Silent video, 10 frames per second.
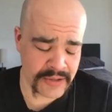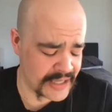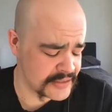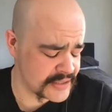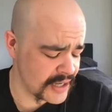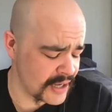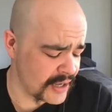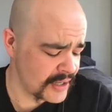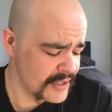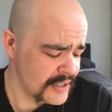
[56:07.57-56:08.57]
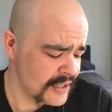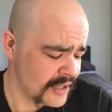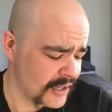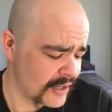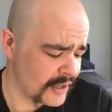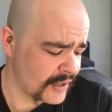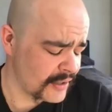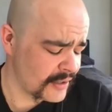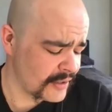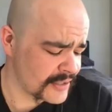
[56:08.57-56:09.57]

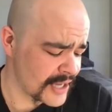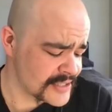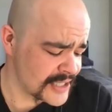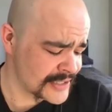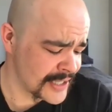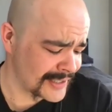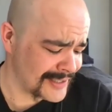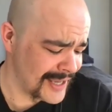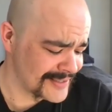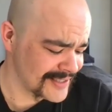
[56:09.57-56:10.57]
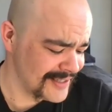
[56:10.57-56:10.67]
and not TikTok yet.